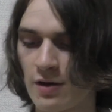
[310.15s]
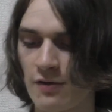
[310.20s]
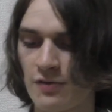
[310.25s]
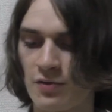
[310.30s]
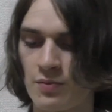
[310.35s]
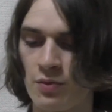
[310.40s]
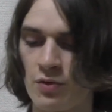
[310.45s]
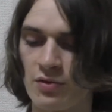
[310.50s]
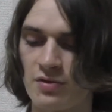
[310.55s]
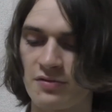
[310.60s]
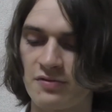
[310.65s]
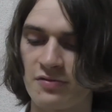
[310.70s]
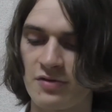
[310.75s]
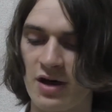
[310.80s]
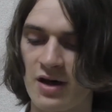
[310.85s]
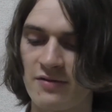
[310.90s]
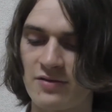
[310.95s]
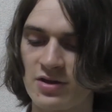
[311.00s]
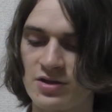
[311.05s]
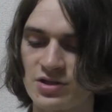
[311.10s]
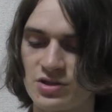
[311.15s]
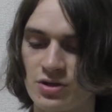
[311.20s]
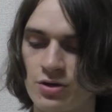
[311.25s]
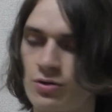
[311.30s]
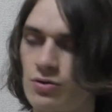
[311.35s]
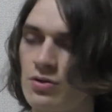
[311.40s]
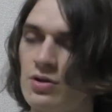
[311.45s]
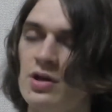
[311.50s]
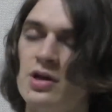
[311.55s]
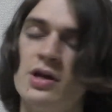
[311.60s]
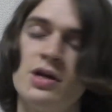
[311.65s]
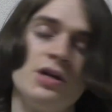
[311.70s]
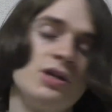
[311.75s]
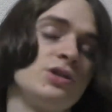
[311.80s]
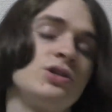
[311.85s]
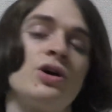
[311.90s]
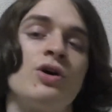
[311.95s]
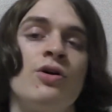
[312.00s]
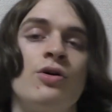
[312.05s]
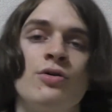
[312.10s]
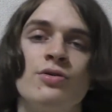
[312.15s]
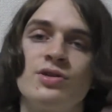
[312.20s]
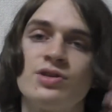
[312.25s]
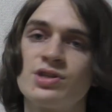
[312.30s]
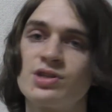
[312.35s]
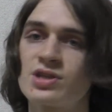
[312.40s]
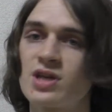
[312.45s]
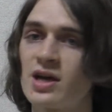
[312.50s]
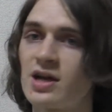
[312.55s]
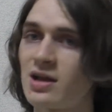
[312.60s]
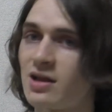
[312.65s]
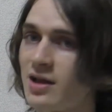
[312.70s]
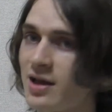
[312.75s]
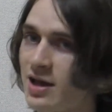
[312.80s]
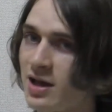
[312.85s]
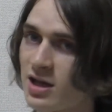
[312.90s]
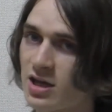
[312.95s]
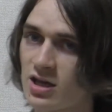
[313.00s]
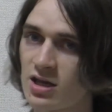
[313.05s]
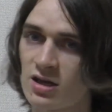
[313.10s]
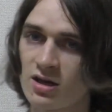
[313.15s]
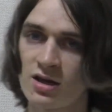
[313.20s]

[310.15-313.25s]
for more than 5 years in total. So this is kind of like